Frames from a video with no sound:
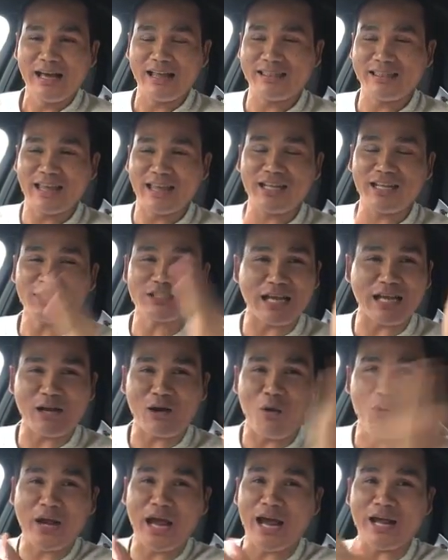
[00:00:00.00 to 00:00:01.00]
they're just like,
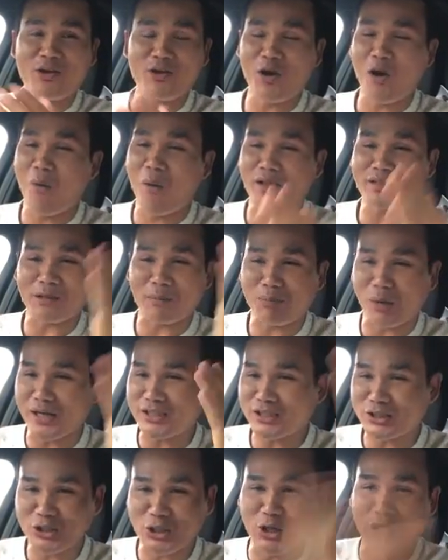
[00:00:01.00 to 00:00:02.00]
okay, you know what? The
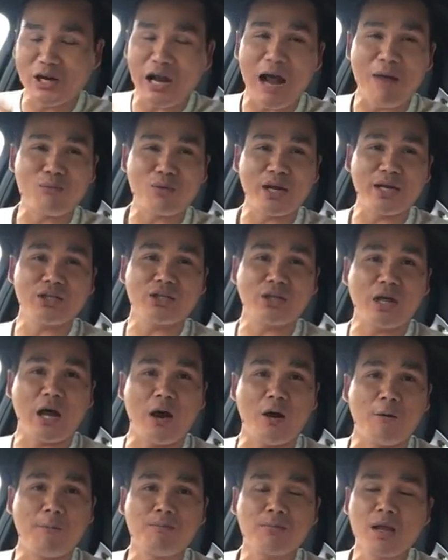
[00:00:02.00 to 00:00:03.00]
price is good. I'm ready to
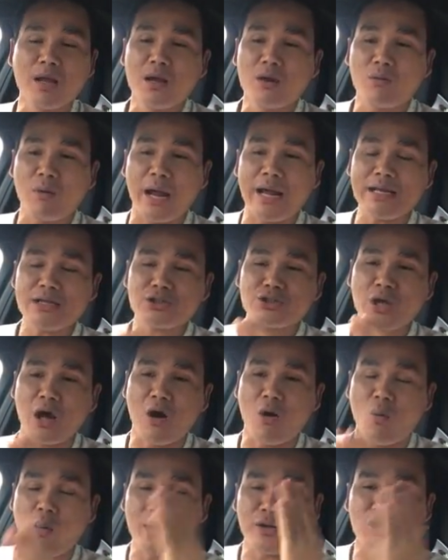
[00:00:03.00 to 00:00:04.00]
go. Right?
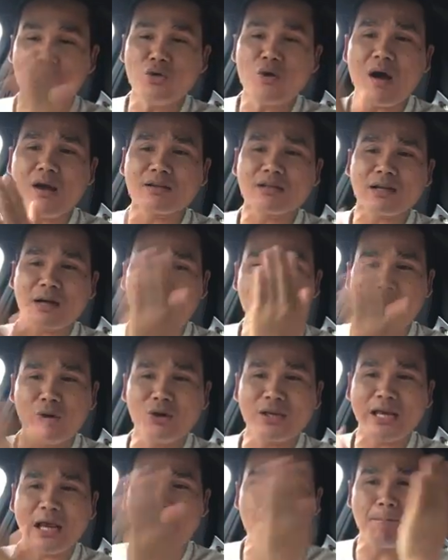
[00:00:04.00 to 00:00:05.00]
So when you know how to
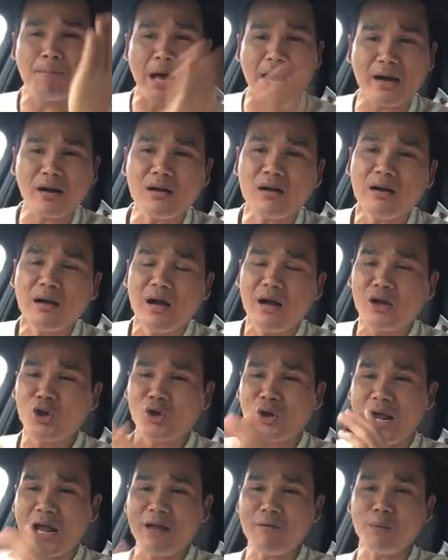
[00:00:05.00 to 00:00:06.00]
communicate better,
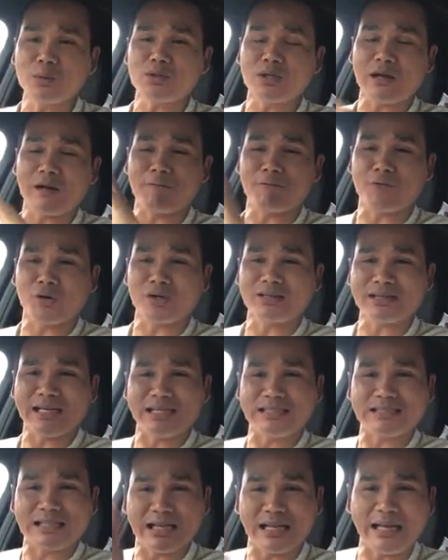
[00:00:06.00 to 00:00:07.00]
you're able to convert
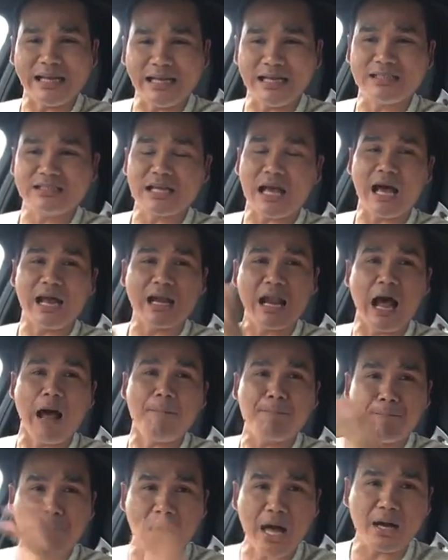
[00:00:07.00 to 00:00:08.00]
these leads a
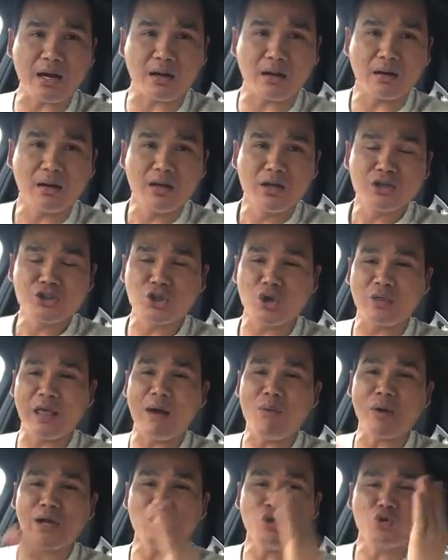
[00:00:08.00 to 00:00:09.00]
lot better. So
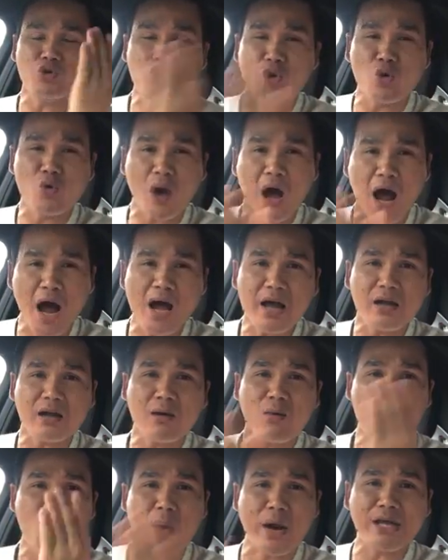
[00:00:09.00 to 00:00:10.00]
that way you do not
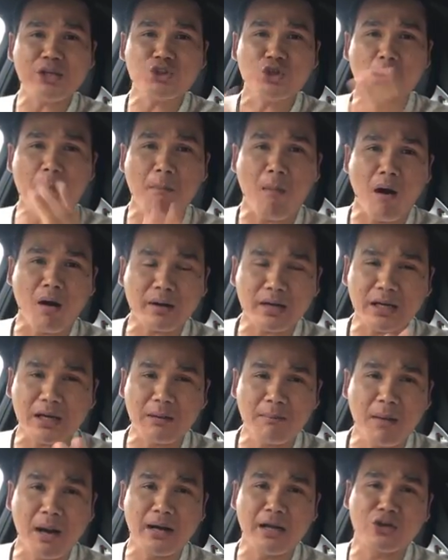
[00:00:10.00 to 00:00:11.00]
waste your
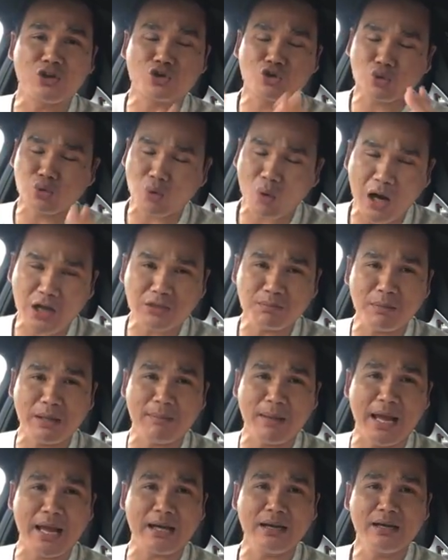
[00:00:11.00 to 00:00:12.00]
marketing money. Trust me,
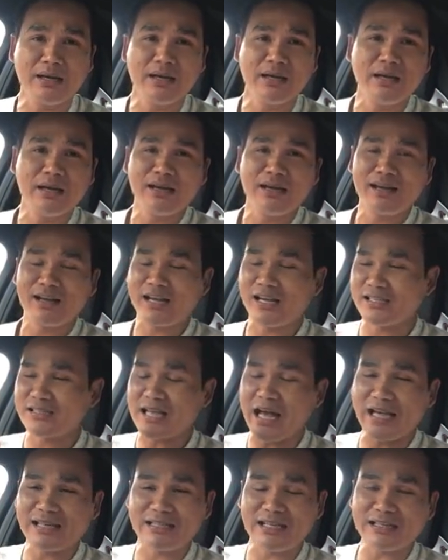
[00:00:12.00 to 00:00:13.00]
man.
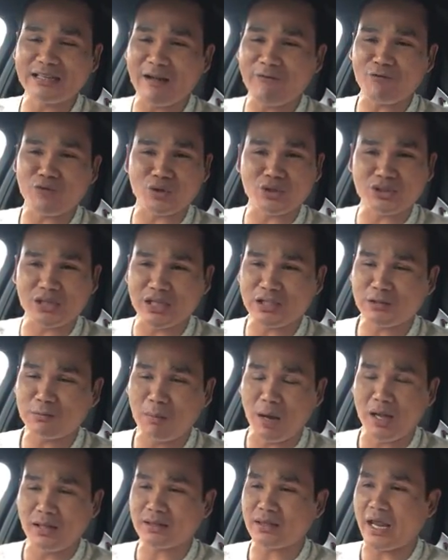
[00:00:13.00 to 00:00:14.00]
Because I did that for 6
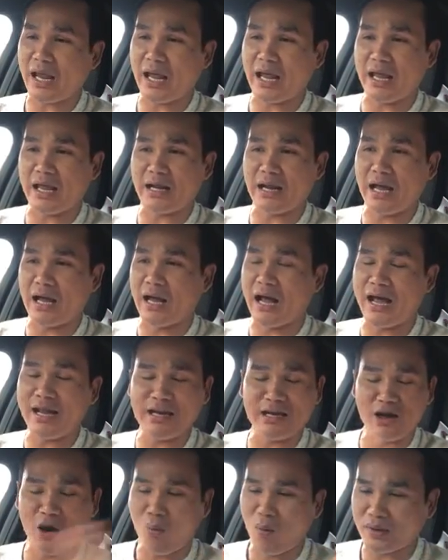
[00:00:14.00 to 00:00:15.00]
months, and I
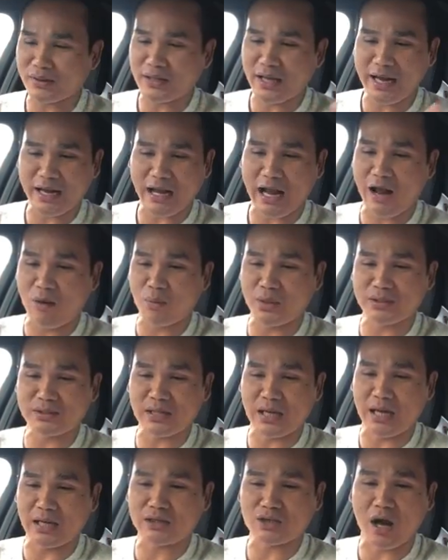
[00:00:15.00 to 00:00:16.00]
didn't know what the heck I was
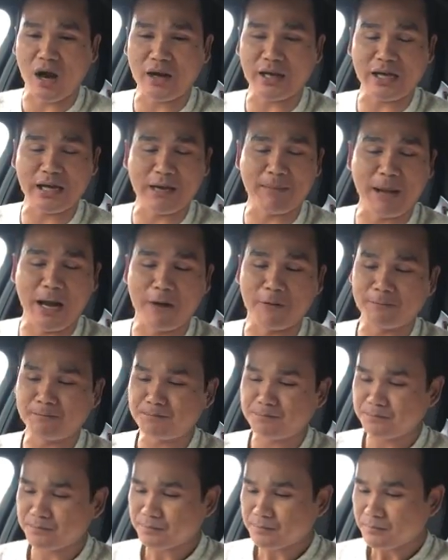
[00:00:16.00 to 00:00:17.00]
talking about.
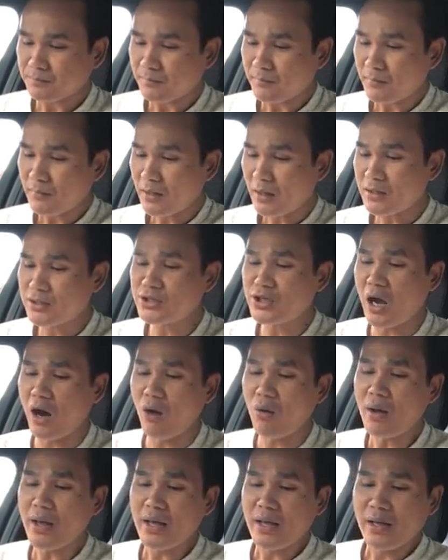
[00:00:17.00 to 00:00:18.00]

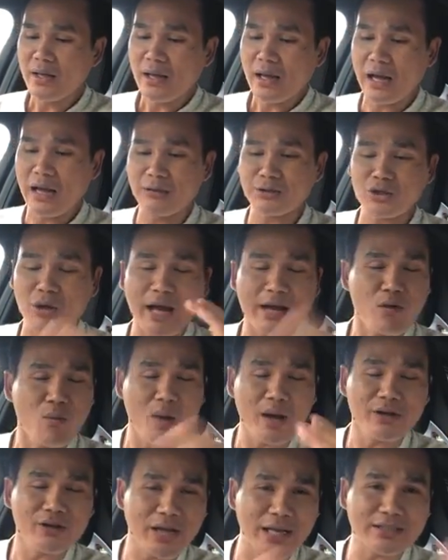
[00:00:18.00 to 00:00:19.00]
So I don't
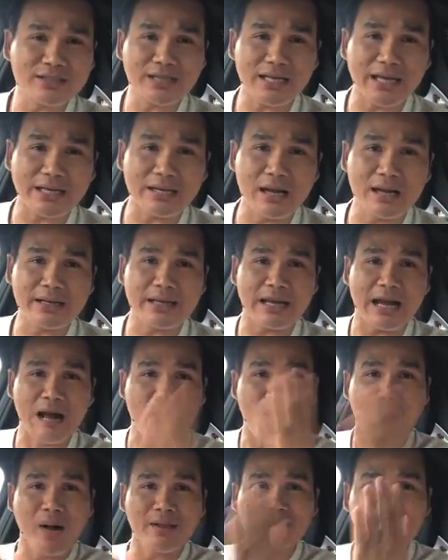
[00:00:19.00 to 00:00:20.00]
want you guys to get lucky. I
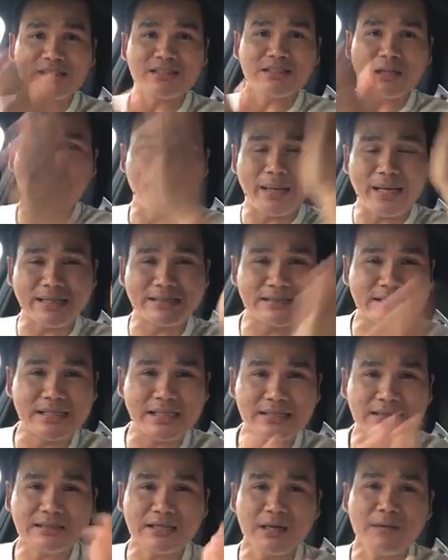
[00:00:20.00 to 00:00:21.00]
want this to be a
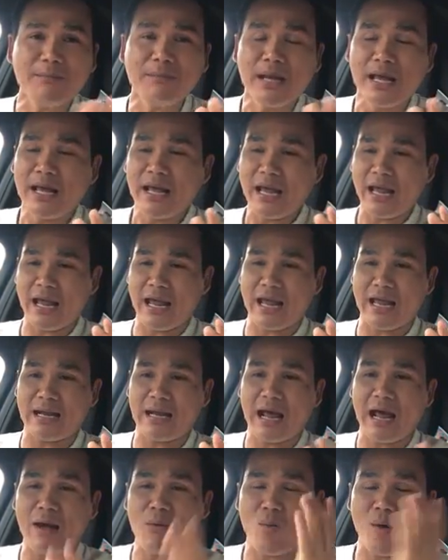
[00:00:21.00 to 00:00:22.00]
system,
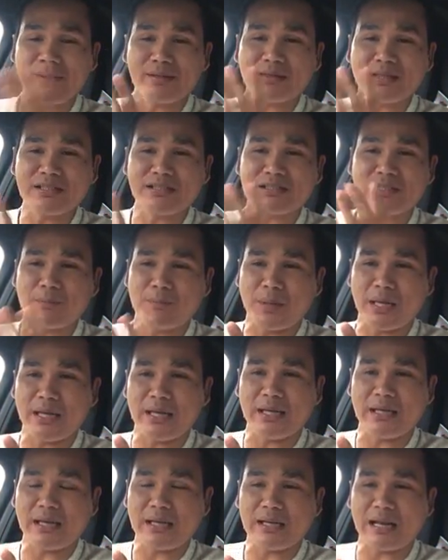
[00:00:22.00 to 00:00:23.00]
and I want this to
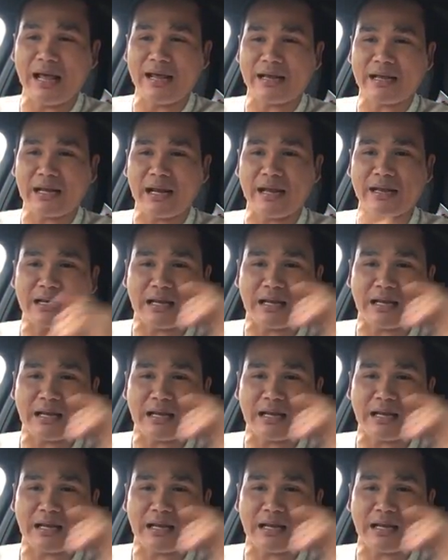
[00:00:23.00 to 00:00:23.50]
be like